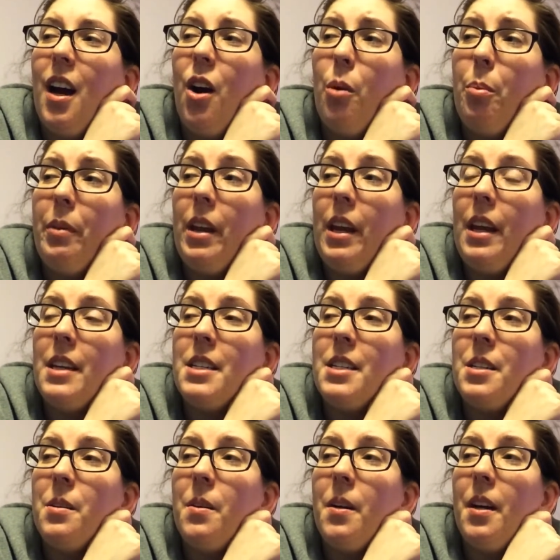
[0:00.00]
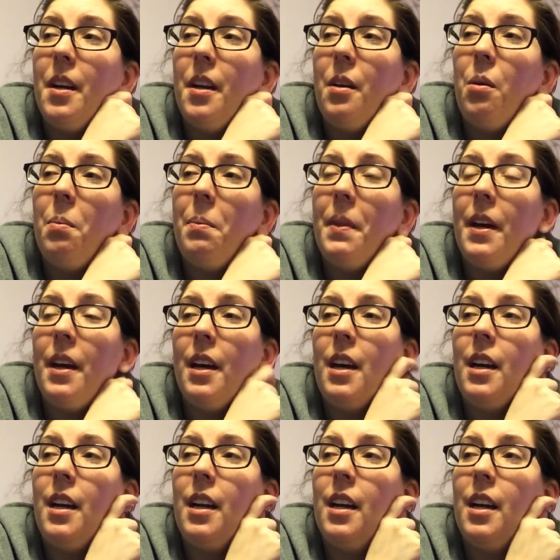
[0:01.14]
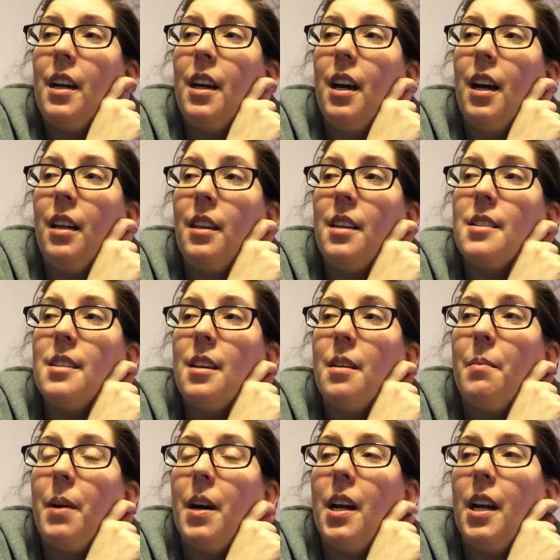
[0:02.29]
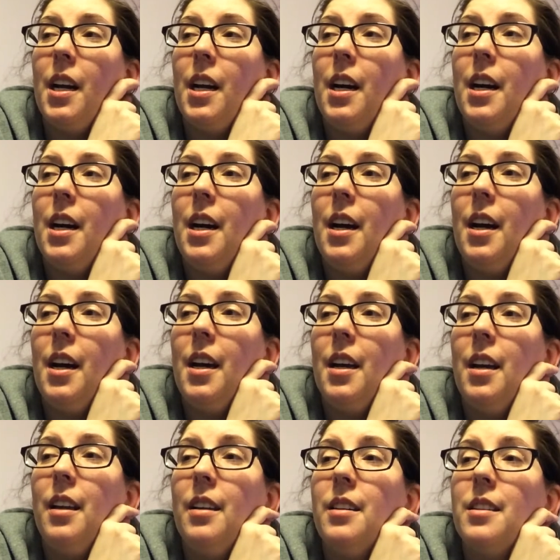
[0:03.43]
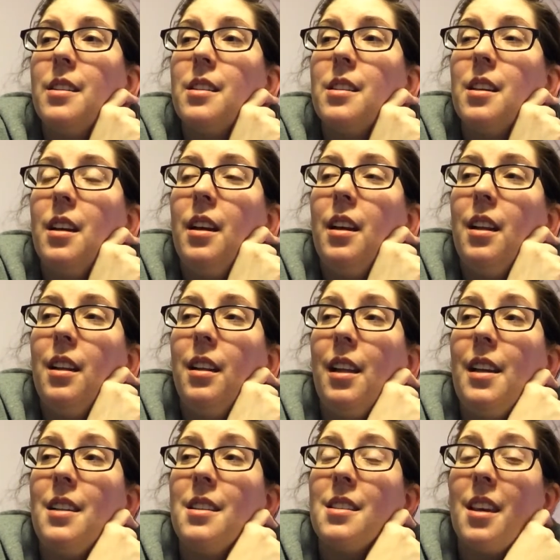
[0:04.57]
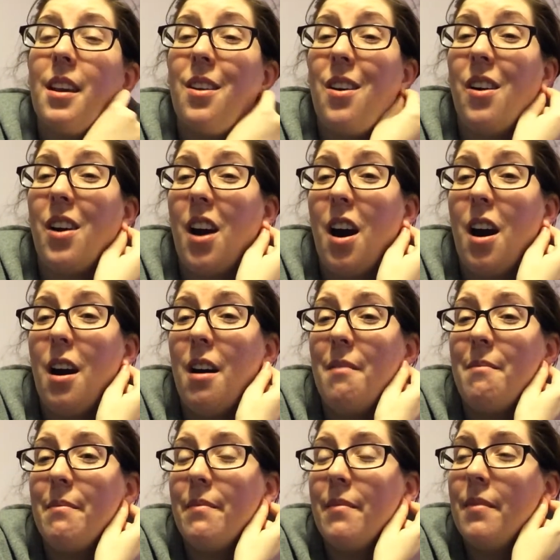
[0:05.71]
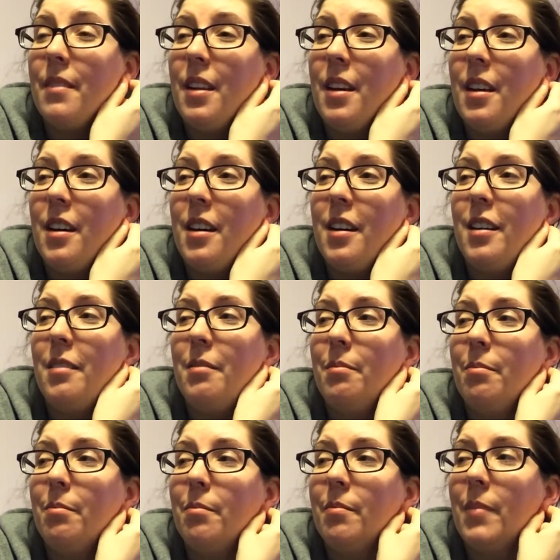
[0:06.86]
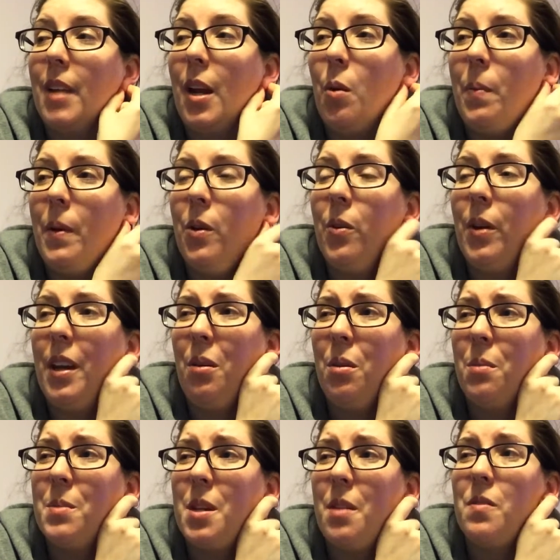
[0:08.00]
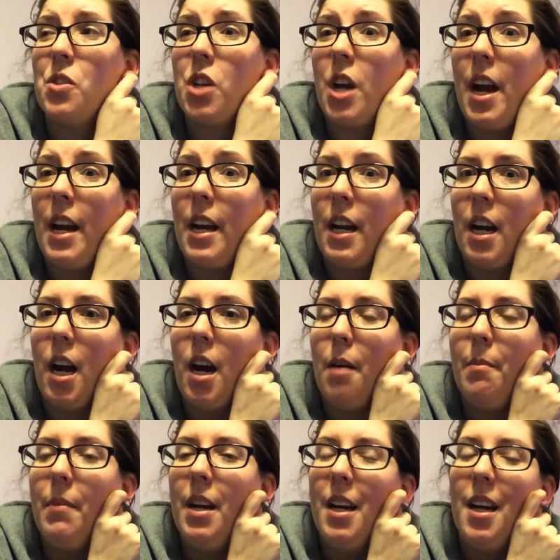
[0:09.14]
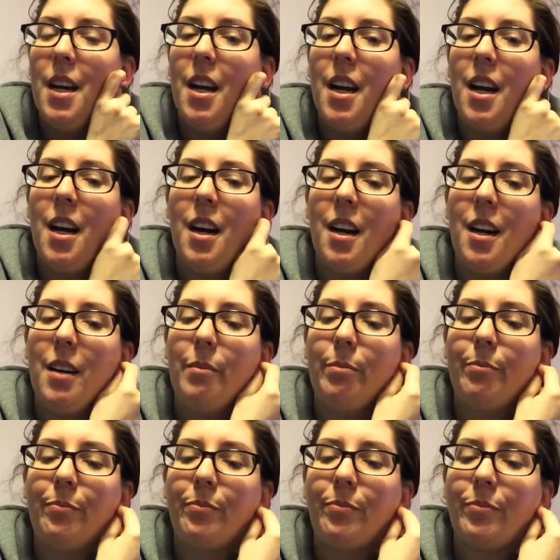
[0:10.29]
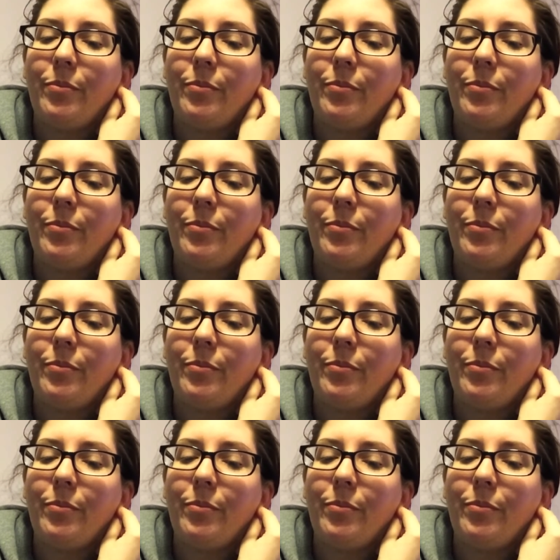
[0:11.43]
hope that I get to do it. And I hope that Alicia, Monica, and Linz can all come. I hope they don't kill themselves trying to come.